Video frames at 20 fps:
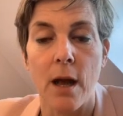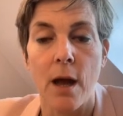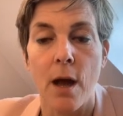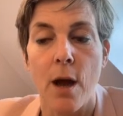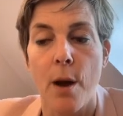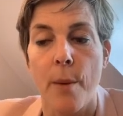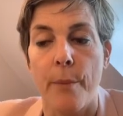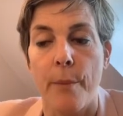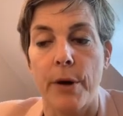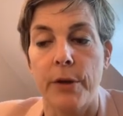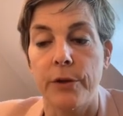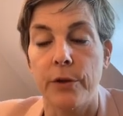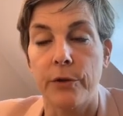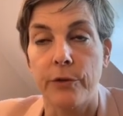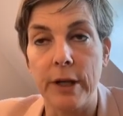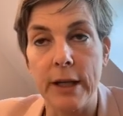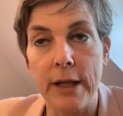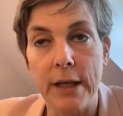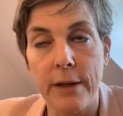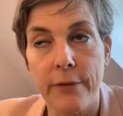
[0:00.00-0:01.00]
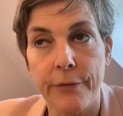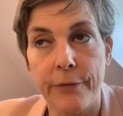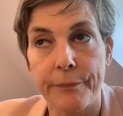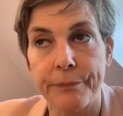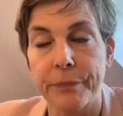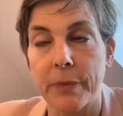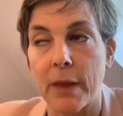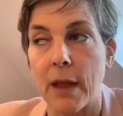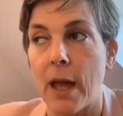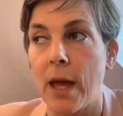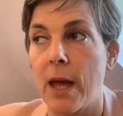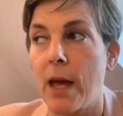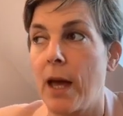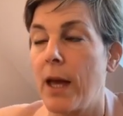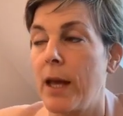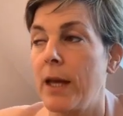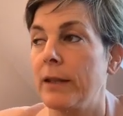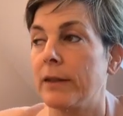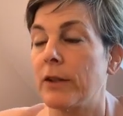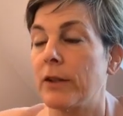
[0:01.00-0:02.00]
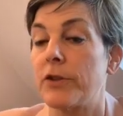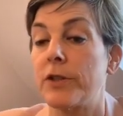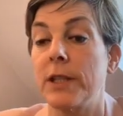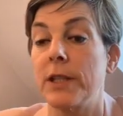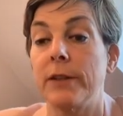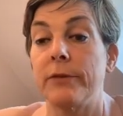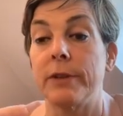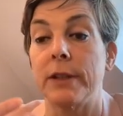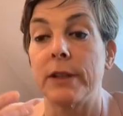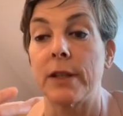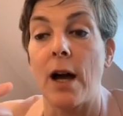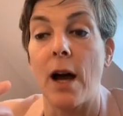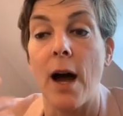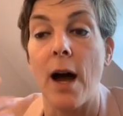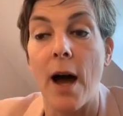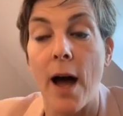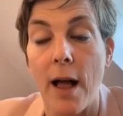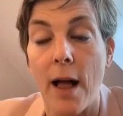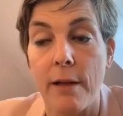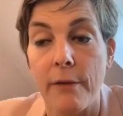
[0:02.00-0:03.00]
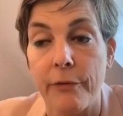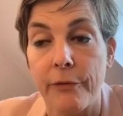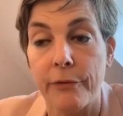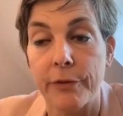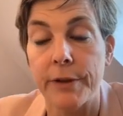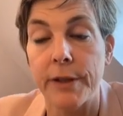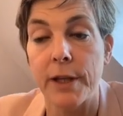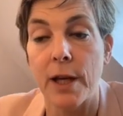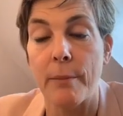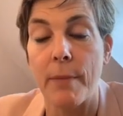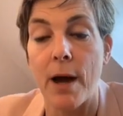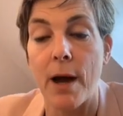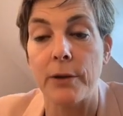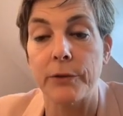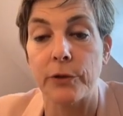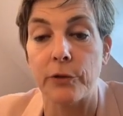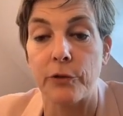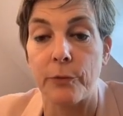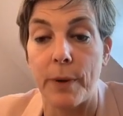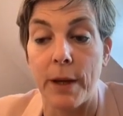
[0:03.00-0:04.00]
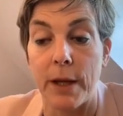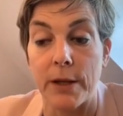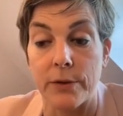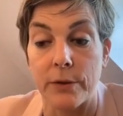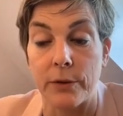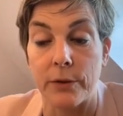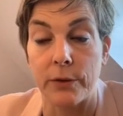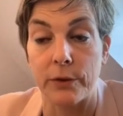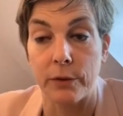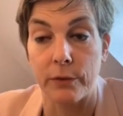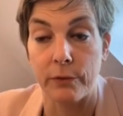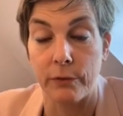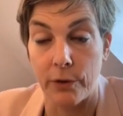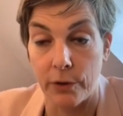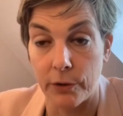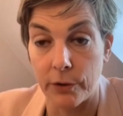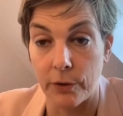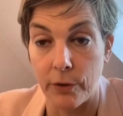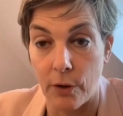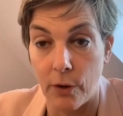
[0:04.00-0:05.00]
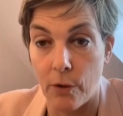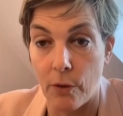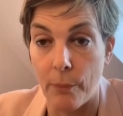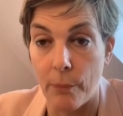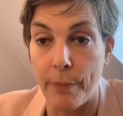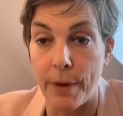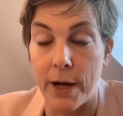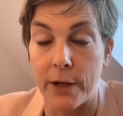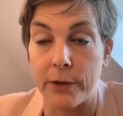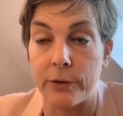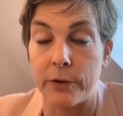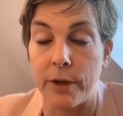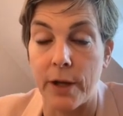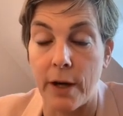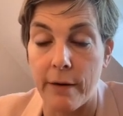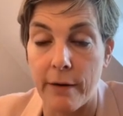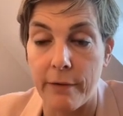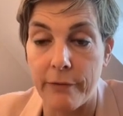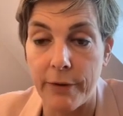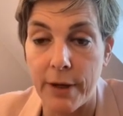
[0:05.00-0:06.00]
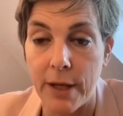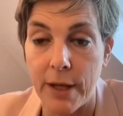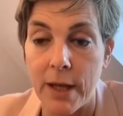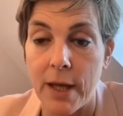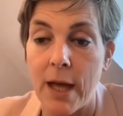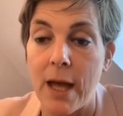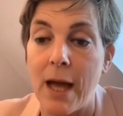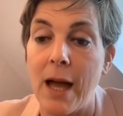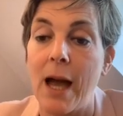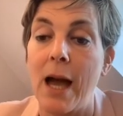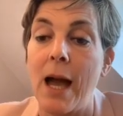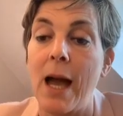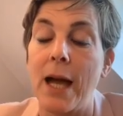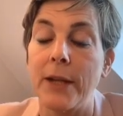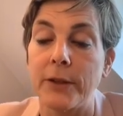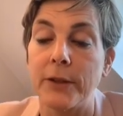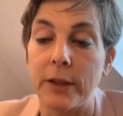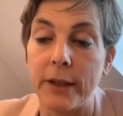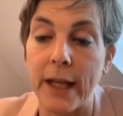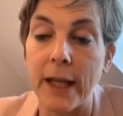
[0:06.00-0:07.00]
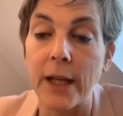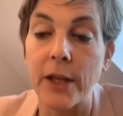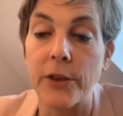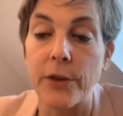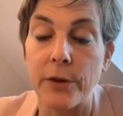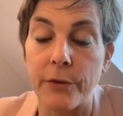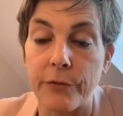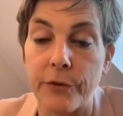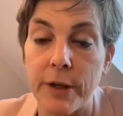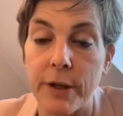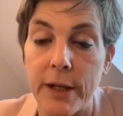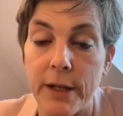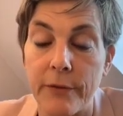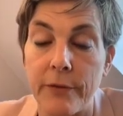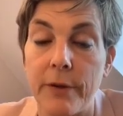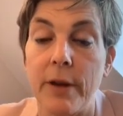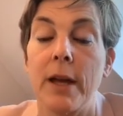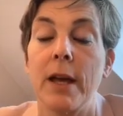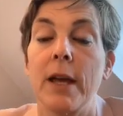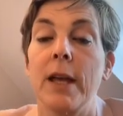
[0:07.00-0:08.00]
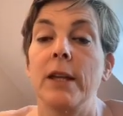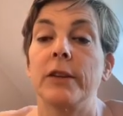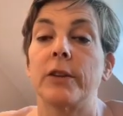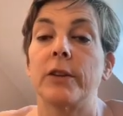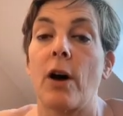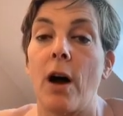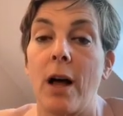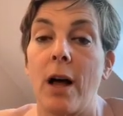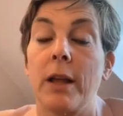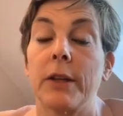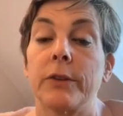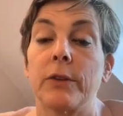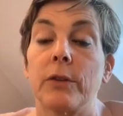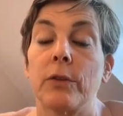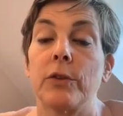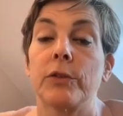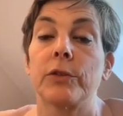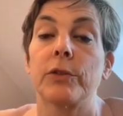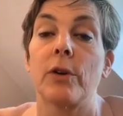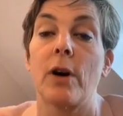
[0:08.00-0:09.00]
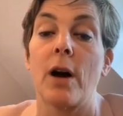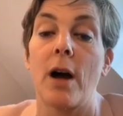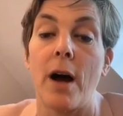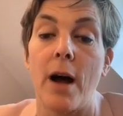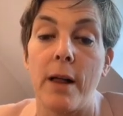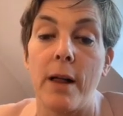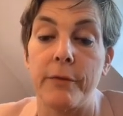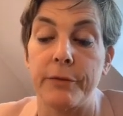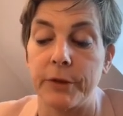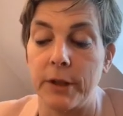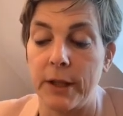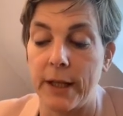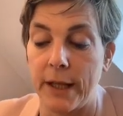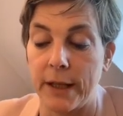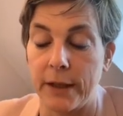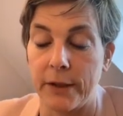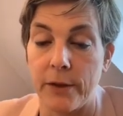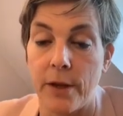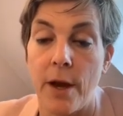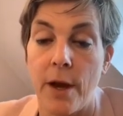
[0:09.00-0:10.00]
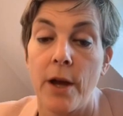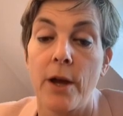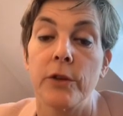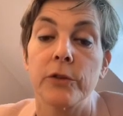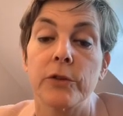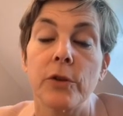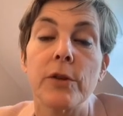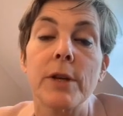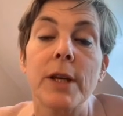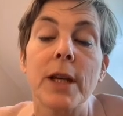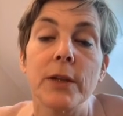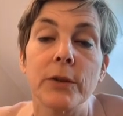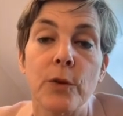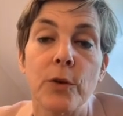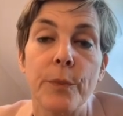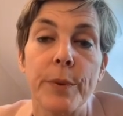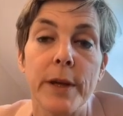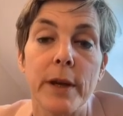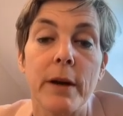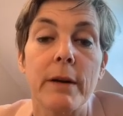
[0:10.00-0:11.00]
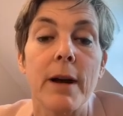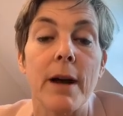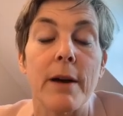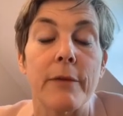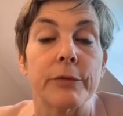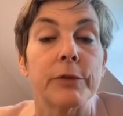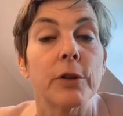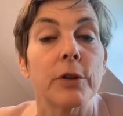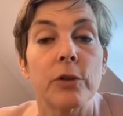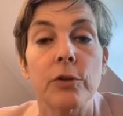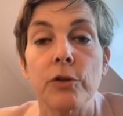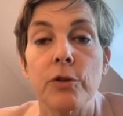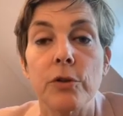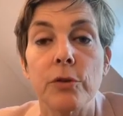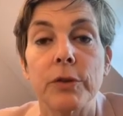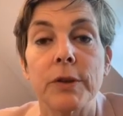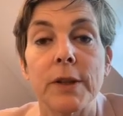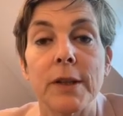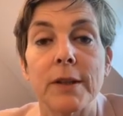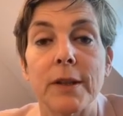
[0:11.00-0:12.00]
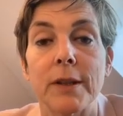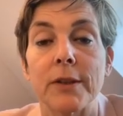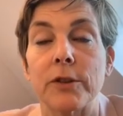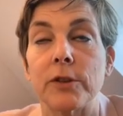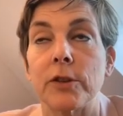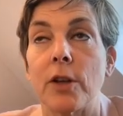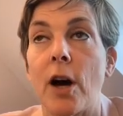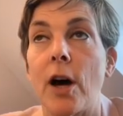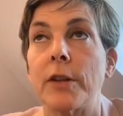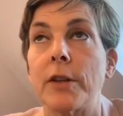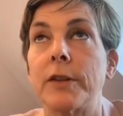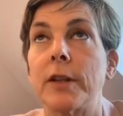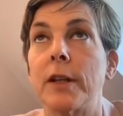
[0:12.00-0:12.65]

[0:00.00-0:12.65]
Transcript: but the relief is achieved in half the amount of patients compared to the RFA, and the length of relief is also half the length. So you can do PRF. The good news is it's not